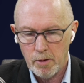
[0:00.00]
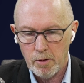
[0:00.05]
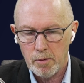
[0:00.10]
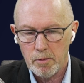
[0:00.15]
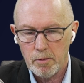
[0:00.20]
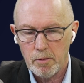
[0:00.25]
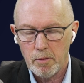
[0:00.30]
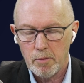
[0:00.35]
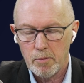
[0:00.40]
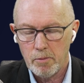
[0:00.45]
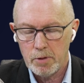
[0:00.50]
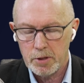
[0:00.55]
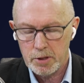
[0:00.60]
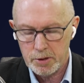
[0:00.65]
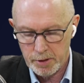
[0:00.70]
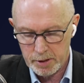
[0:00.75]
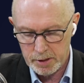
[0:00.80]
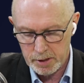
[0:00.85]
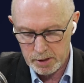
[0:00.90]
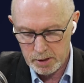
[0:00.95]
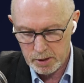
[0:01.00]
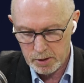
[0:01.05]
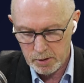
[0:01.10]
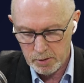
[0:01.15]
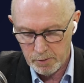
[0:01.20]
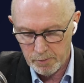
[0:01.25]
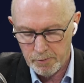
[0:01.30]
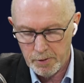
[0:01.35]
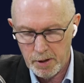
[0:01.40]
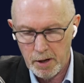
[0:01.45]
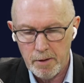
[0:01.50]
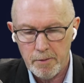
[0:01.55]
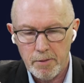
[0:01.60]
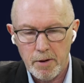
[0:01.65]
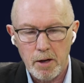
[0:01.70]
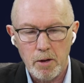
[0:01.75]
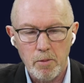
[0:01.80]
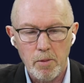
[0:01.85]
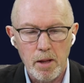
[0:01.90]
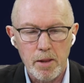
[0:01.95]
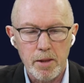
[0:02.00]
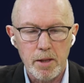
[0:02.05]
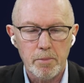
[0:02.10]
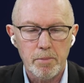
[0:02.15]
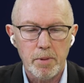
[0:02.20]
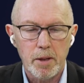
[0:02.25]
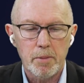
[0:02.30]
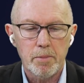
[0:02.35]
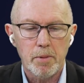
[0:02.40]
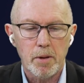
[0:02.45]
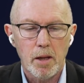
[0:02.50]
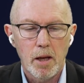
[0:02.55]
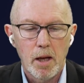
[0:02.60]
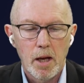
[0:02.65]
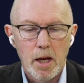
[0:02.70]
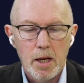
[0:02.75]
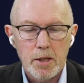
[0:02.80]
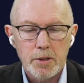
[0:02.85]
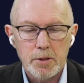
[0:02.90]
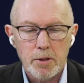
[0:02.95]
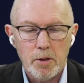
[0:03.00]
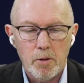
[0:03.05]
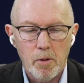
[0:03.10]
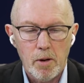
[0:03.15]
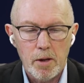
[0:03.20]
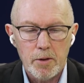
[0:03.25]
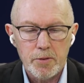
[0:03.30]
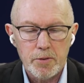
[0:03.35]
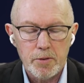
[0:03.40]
or restricted to very, very wealthy people. So